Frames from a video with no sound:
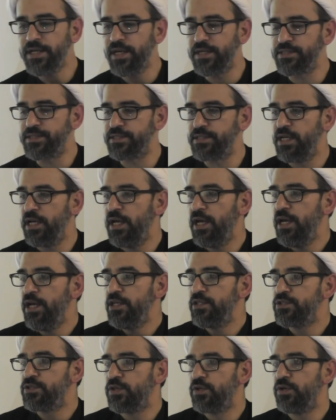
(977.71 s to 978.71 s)
Yes.
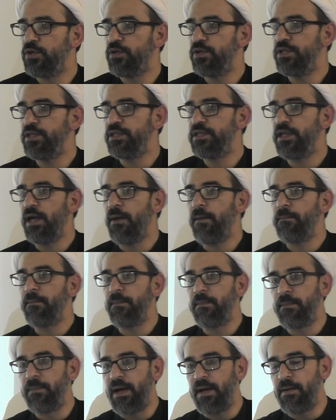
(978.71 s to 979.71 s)
So,
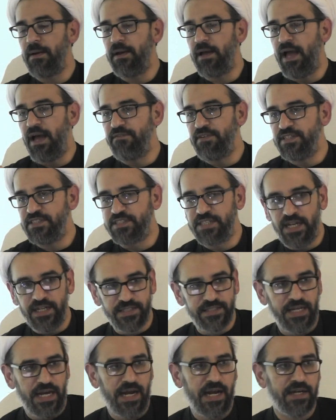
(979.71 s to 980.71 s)
having
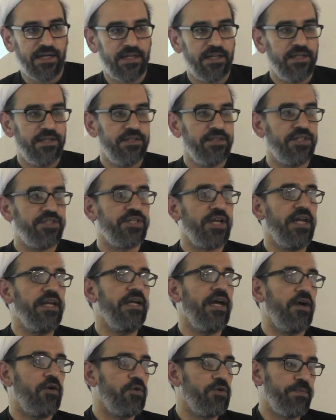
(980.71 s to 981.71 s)
said that, the
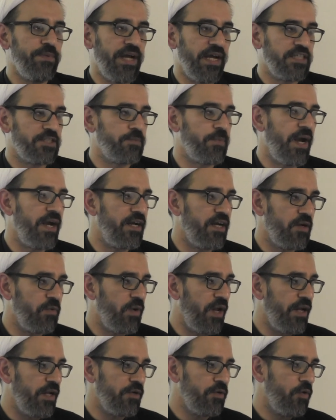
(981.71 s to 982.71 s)
Sharia could be expanded
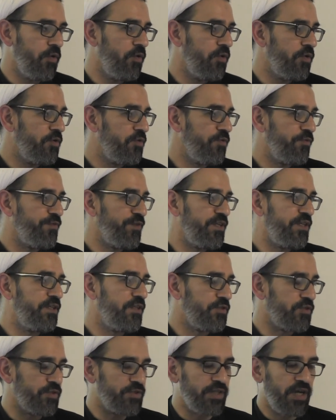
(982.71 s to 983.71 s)
well and good to fit
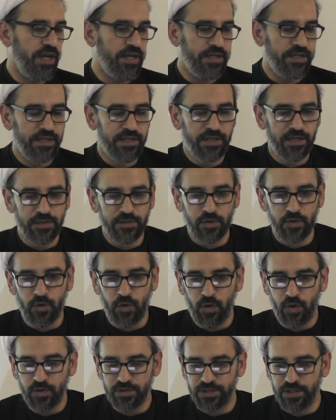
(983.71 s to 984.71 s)
the society and the
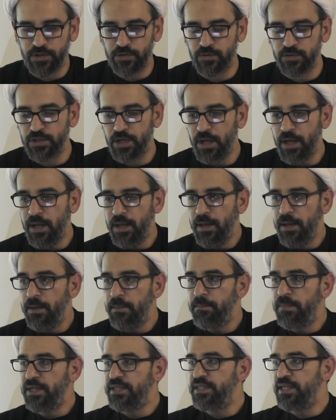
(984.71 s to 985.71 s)
laws and rules.
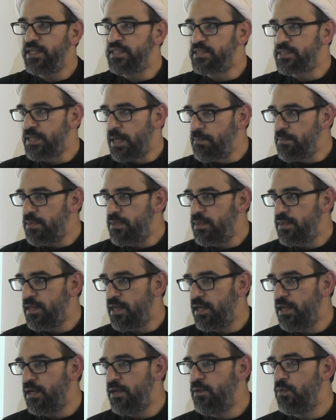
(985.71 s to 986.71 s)
But there is
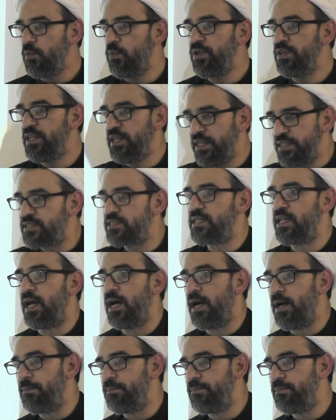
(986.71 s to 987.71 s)
something within
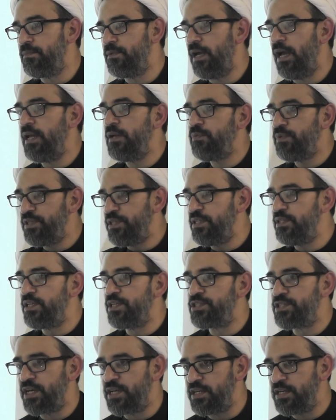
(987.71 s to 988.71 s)
Islam and within
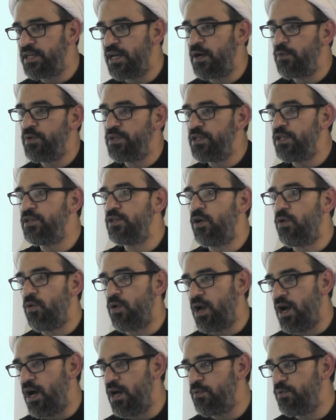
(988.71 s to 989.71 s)
the Sharia, within the
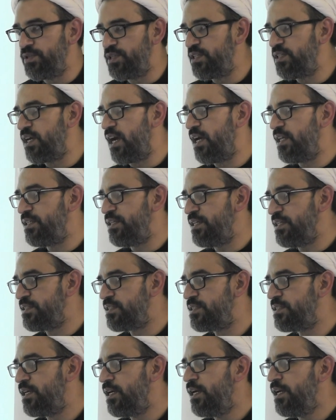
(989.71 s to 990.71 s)
Quran, within the
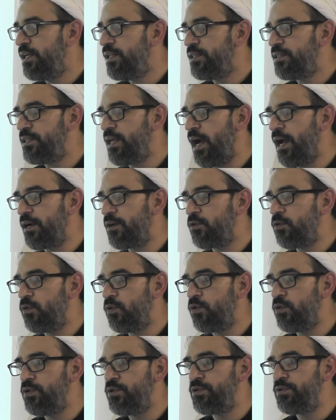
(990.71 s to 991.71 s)
Hadith that
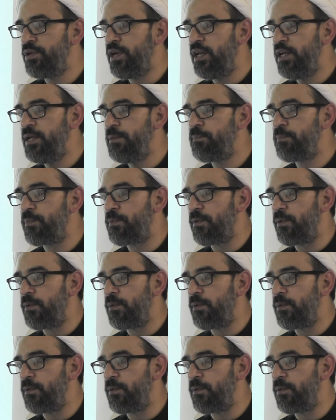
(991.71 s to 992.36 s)
could really